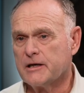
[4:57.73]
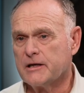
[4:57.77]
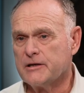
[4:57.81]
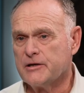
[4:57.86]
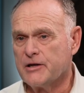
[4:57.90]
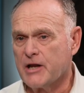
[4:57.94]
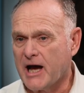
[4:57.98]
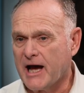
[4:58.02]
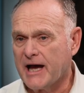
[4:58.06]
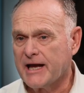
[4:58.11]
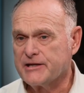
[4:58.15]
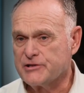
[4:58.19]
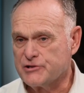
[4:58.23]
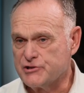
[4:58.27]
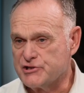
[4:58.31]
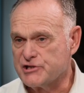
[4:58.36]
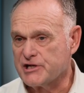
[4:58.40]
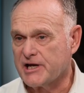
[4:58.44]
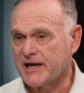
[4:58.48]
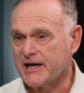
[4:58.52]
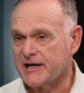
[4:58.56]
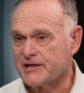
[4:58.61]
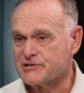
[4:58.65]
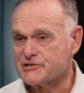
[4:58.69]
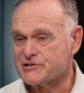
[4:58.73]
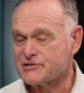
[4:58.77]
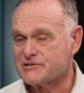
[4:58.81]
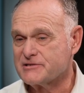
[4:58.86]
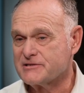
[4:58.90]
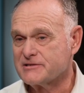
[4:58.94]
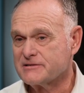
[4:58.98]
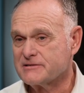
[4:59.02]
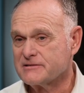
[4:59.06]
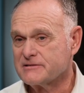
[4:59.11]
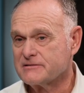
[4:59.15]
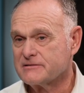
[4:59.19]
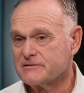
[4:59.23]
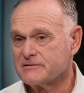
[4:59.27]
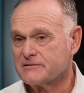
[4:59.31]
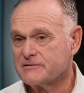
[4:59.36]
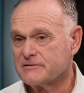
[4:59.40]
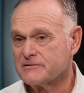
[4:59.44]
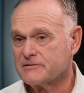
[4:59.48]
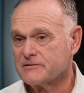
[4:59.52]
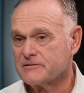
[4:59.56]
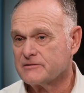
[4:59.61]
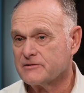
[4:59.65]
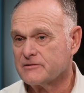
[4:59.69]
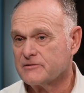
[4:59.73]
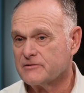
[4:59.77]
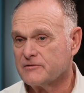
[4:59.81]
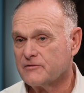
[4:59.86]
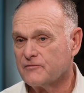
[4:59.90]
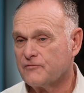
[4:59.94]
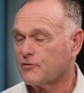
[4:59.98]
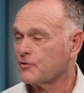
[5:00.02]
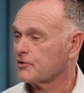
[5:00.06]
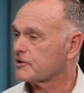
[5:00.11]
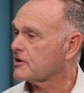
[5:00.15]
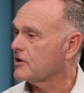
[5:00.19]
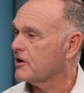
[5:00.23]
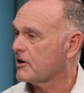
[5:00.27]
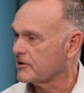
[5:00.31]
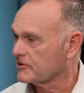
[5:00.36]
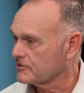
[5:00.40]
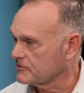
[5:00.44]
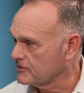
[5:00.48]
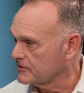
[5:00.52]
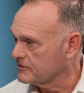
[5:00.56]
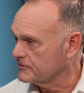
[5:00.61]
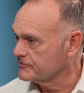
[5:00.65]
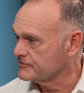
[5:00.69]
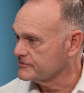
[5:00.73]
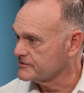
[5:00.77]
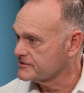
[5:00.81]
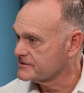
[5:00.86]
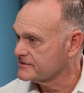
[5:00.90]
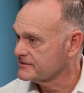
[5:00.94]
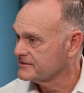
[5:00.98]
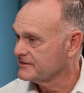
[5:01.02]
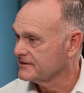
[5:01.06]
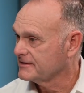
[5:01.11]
not just for car loans.